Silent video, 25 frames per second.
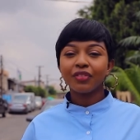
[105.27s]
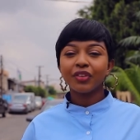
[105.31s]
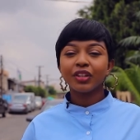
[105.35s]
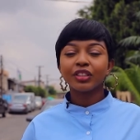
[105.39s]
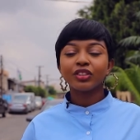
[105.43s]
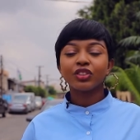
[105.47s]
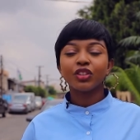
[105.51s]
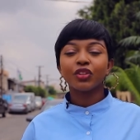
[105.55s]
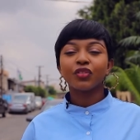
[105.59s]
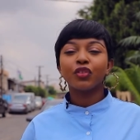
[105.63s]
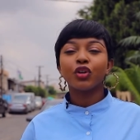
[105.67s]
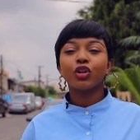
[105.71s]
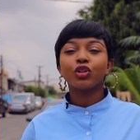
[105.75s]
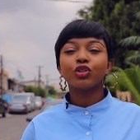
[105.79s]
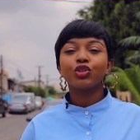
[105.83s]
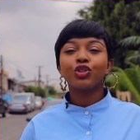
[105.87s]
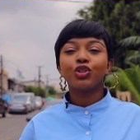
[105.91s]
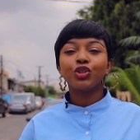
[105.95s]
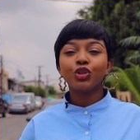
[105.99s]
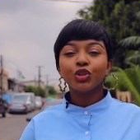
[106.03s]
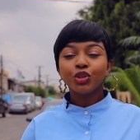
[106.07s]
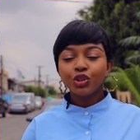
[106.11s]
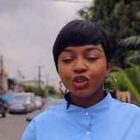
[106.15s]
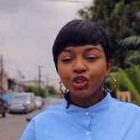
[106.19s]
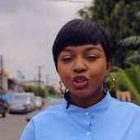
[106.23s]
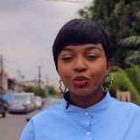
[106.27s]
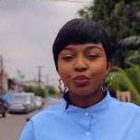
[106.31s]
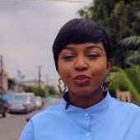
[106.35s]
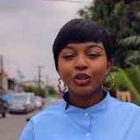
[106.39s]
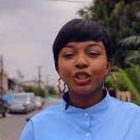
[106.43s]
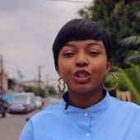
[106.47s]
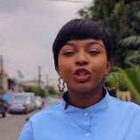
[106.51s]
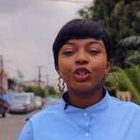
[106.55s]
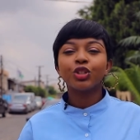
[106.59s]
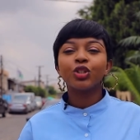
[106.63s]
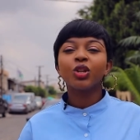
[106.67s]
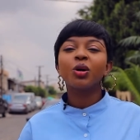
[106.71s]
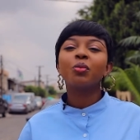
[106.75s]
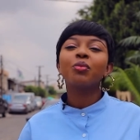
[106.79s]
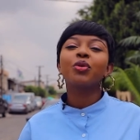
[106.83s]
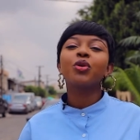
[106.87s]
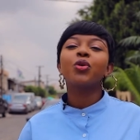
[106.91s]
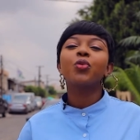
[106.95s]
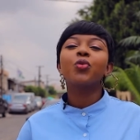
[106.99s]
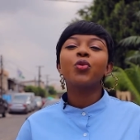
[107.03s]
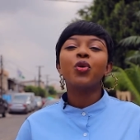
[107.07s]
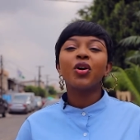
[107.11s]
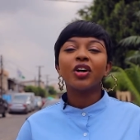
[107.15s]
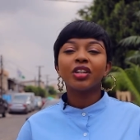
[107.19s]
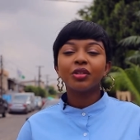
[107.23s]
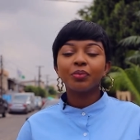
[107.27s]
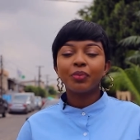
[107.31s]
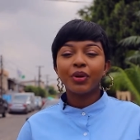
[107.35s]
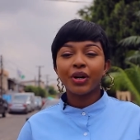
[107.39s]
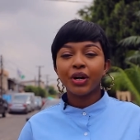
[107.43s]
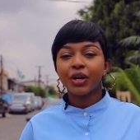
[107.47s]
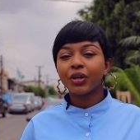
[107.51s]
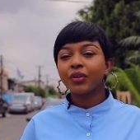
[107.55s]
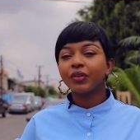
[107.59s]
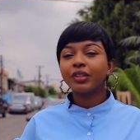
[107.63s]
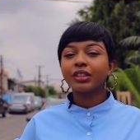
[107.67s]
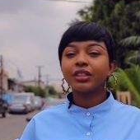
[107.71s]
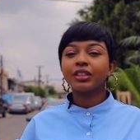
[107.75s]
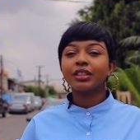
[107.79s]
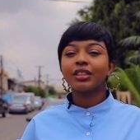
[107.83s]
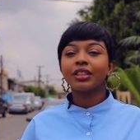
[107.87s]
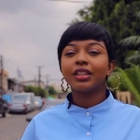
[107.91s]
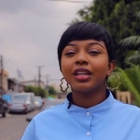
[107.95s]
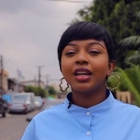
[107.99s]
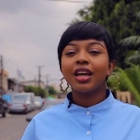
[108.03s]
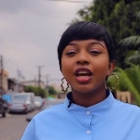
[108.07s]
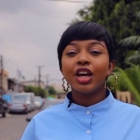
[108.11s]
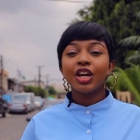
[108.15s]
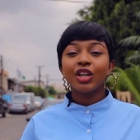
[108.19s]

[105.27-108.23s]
First of all, you should be your number one priority.